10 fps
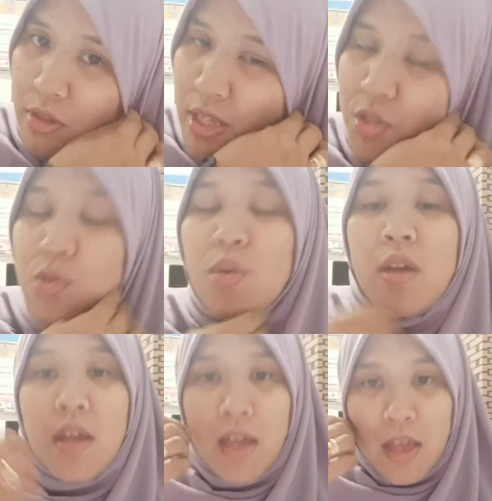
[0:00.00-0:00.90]
Okay, so
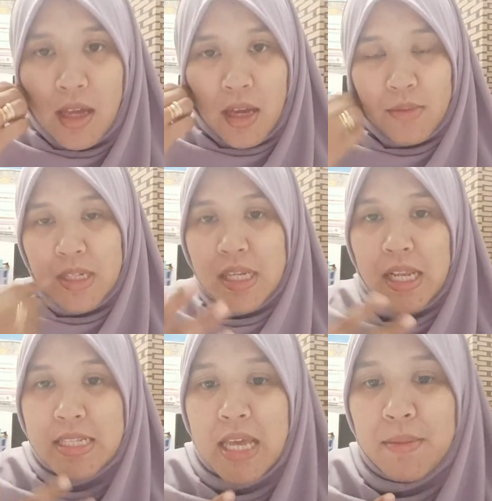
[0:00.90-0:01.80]
I'm not an
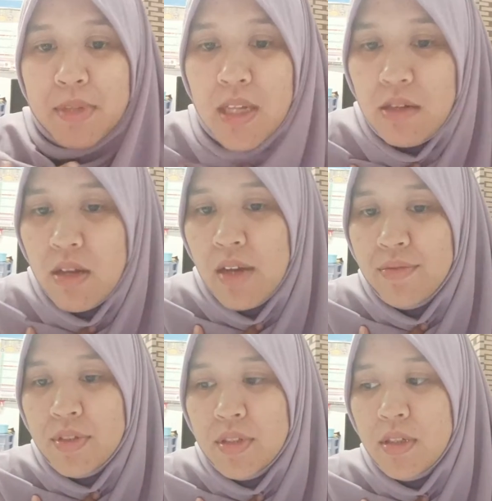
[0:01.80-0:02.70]
examiner,
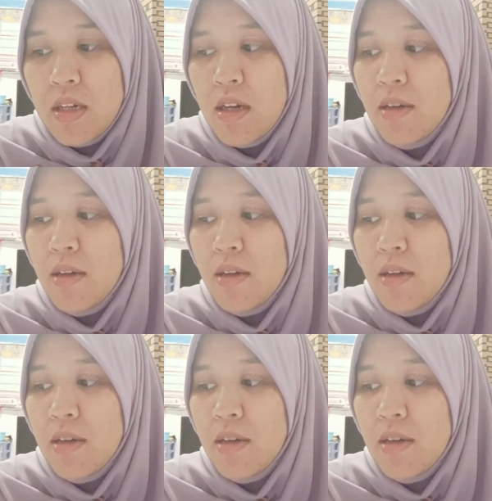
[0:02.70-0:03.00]
however,